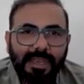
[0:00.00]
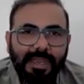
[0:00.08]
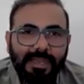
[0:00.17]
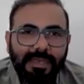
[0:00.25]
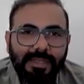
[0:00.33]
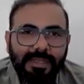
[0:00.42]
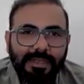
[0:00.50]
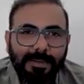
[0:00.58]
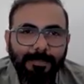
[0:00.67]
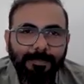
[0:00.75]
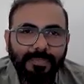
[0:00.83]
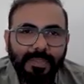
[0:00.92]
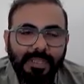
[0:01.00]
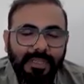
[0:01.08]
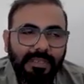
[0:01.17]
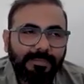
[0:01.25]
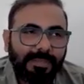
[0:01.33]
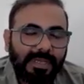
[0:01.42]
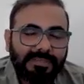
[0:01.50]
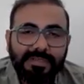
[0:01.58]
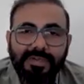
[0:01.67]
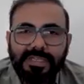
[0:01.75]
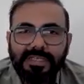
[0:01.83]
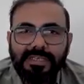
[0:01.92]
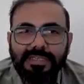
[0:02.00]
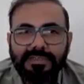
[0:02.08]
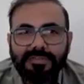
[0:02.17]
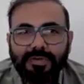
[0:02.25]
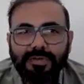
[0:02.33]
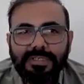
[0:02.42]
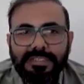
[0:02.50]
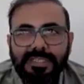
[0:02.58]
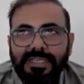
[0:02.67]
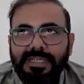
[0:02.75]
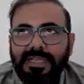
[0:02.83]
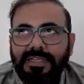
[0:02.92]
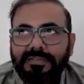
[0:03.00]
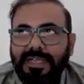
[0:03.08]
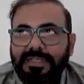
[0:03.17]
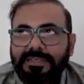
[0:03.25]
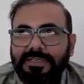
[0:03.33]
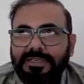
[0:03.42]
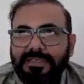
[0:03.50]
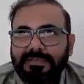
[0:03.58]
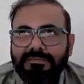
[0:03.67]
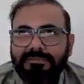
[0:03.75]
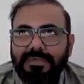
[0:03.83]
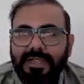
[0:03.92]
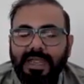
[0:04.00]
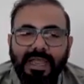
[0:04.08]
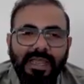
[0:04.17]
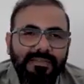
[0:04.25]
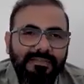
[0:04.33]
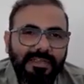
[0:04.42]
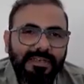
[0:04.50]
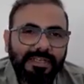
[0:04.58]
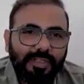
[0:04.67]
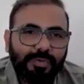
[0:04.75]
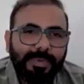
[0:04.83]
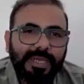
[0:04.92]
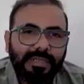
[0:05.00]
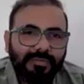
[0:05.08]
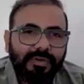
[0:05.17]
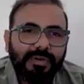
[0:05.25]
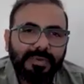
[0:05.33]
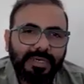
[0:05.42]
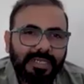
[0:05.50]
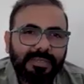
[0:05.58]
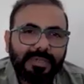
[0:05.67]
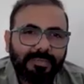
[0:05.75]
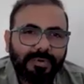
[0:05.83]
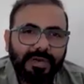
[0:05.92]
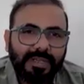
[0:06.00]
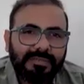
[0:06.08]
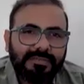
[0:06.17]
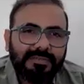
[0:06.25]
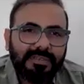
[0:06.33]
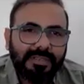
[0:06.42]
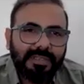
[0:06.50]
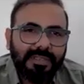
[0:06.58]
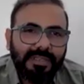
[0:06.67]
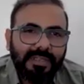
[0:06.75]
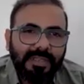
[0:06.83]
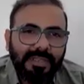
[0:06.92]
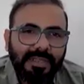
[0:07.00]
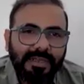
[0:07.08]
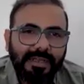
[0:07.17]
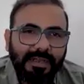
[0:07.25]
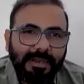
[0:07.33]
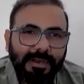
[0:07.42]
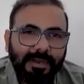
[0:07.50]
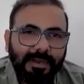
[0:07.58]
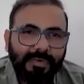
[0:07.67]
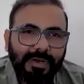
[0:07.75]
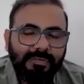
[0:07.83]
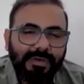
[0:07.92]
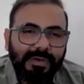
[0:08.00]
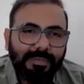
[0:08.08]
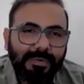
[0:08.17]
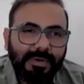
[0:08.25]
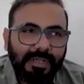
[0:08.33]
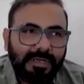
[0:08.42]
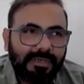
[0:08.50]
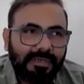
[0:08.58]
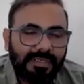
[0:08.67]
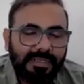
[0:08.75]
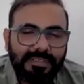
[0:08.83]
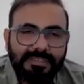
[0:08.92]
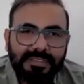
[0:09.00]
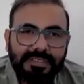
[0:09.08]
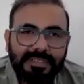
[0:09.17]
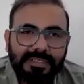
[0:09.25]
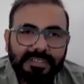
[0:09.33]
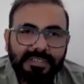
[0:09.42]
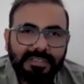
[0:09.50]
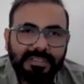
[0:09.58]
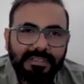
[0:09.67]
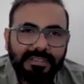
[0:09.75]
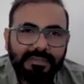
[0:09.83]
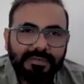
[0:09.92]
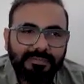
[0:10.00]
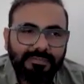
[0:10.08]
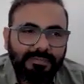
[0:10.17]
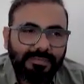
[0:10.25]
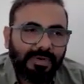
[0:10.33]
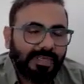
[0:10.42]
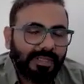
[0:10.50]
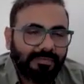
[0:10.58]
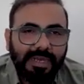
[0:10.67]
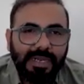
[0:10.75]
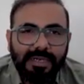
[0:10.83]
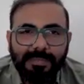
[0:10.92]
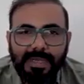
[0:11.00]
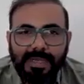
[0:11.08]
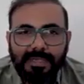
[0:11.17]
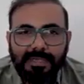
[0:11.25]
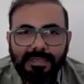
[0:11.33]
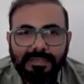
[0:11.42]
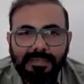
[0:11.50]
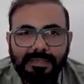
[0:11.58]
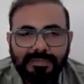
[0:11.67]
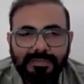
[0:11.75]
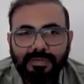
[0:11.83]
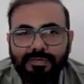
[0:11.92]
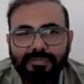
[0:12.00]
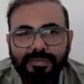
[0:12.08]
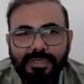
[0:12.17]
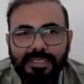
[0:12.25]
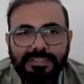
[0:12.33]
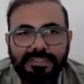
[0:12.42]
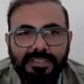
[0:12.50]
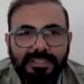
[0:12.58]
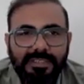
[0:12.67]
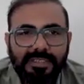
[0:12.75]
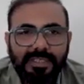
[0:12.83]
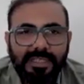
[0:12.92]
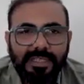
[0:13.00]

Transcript: And in past 17 years, Raw Engineering has acted as an incubator for multiple products. One of our product initially, got acquired by Software AG,